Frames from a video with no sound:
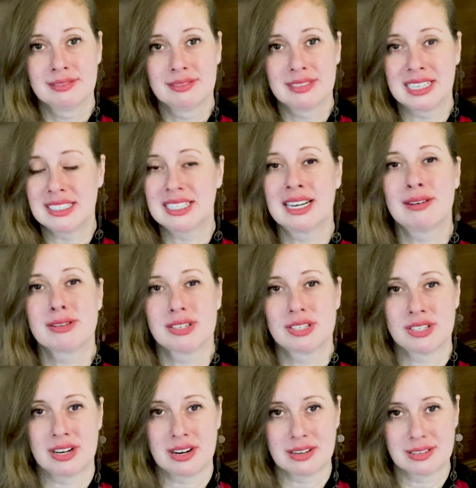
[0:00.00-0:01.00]
That's how it
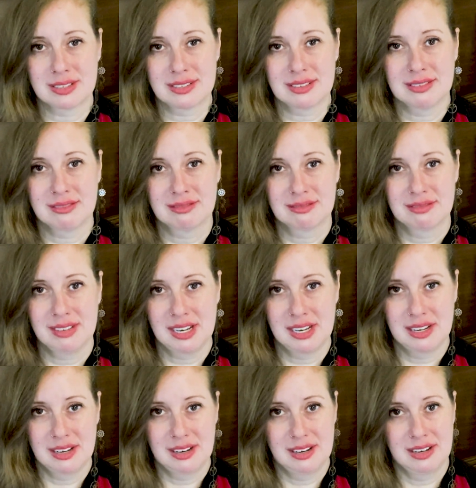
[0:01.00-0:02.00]
starts.
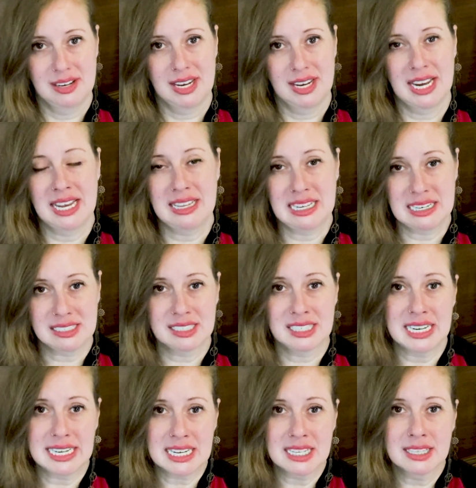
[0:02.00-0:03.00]
And then it's
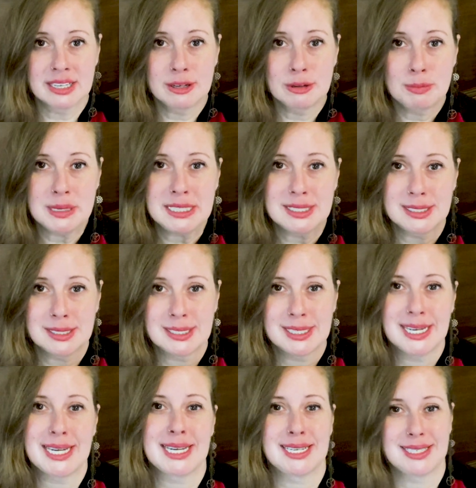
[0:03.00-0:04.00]
like a little piece of
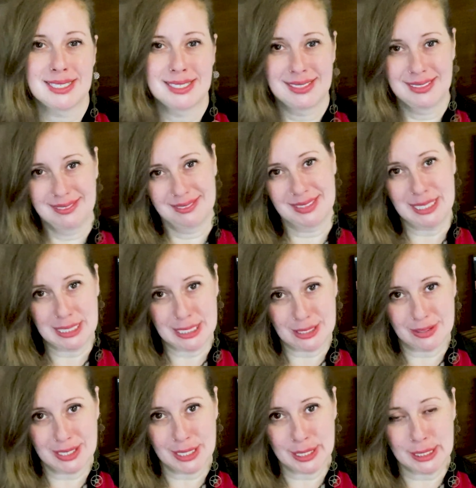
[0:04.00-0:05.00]
sand, you know,
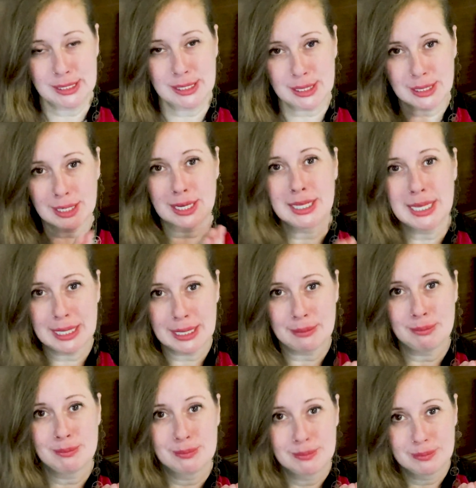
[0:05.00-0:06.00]
that gets in the clam.
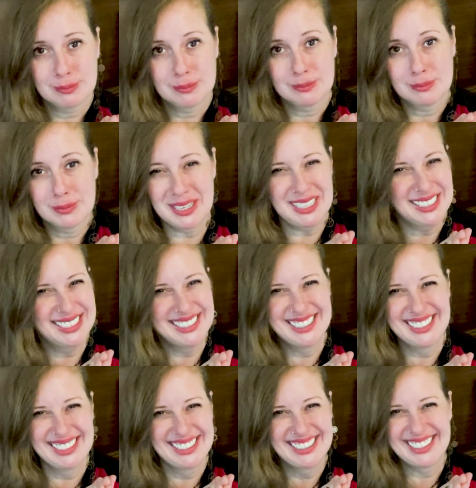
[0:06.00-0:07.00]

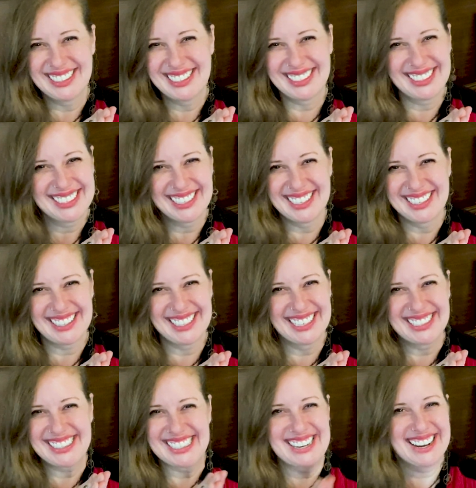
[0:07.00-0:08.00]

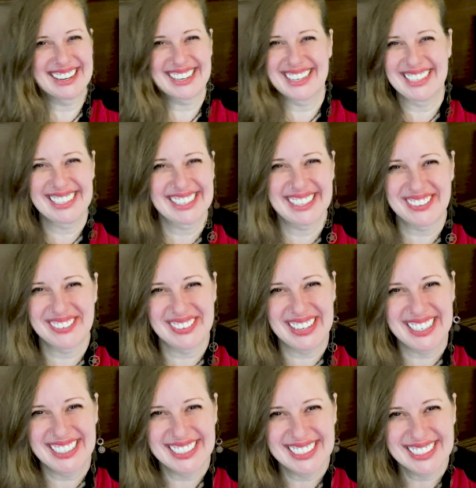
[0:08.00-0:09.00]
It's not gonna go well.